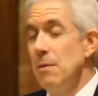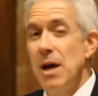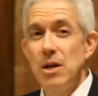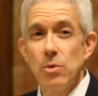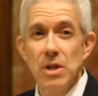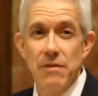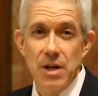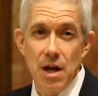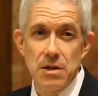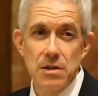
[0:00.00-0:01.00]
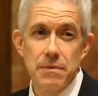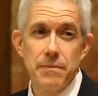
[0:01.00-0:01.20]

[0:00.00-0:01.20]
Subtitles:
Emmanuel Levinas.